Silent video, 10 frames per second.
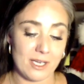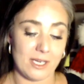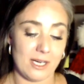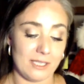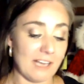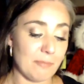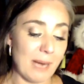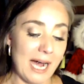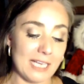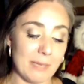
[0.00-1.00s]
left
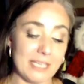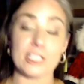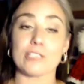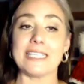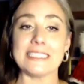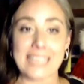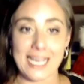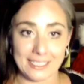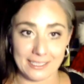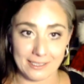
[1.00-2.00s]
behind by the Great
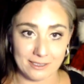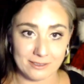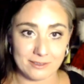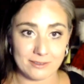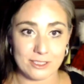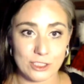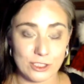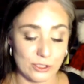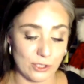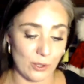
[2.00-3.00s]
Dying.
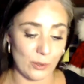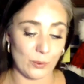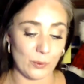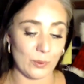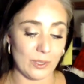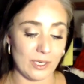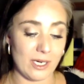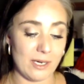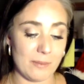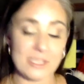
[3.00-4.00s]
So
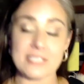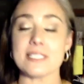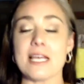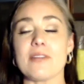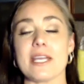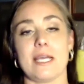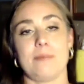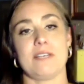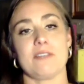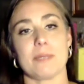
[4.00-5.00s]
this is how they
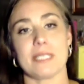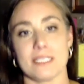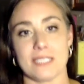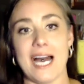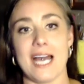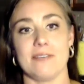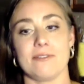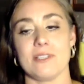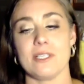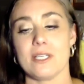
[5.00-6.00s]
kept everybody alive.
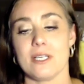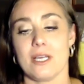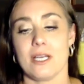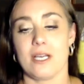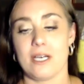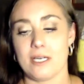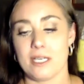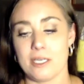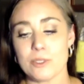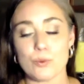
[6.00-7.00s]

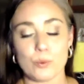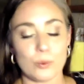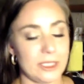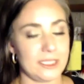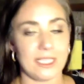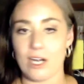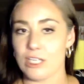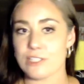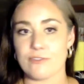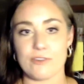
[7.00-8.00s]
It was really
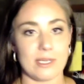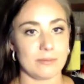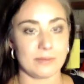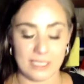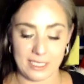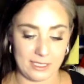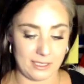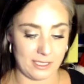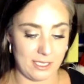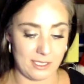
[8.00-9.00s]
harsh for them. They
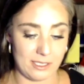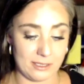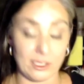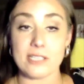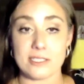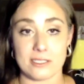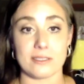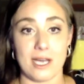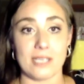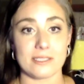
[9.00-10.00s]
lost a
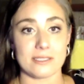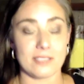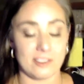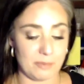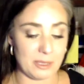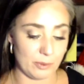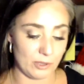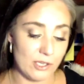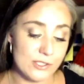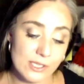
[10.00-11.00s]
lot of people
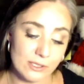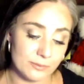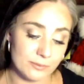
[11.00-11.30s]
also.